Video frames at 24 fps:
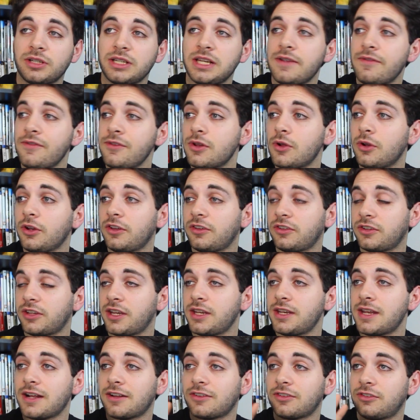even though this
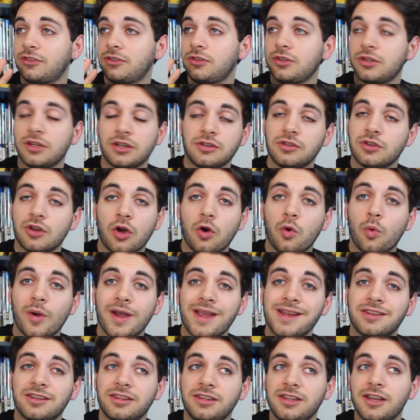connects in no
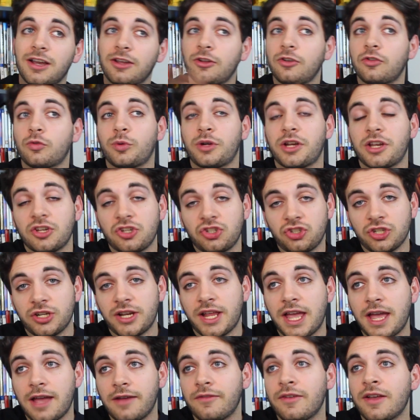way to the others when it should
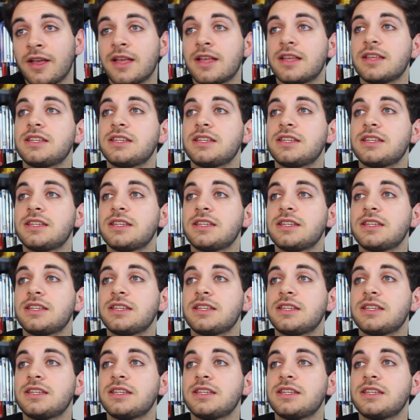have,